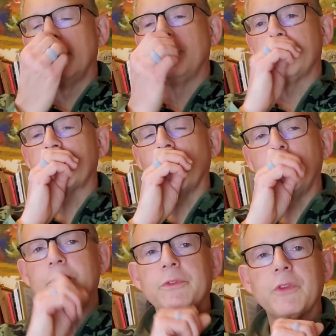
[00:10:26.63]

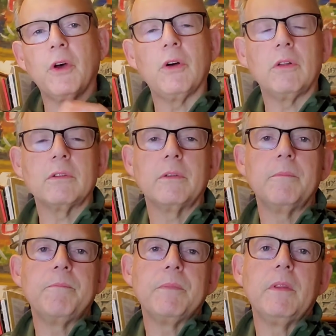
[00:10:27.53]
So salt
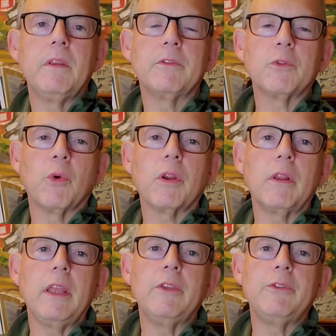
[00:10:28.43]

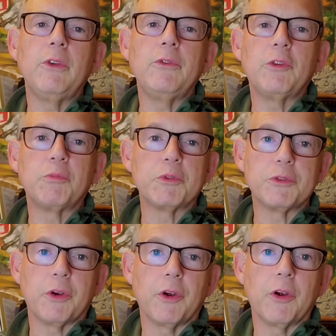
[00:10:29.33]
historically is used to
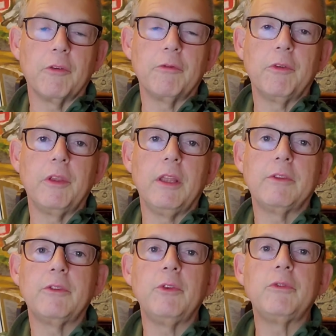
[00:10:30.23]
preserve.
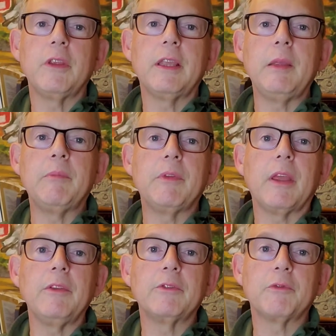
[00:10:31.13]
It's used to keep
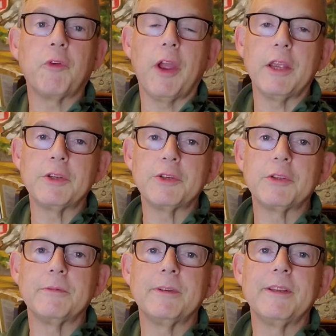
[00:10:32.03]
things fresh,
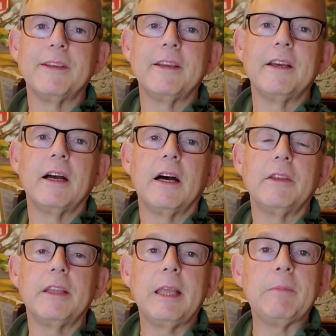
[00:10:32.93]

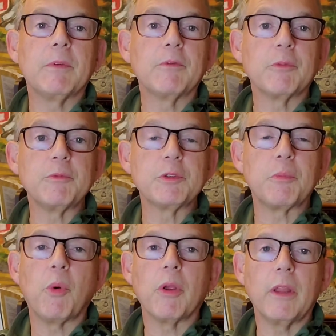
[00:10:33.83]
to keep them from
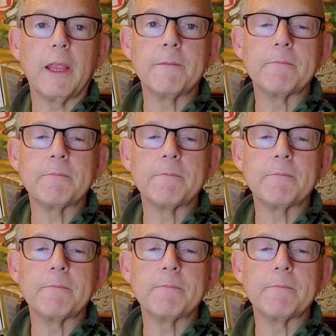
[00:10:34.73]
spoiling.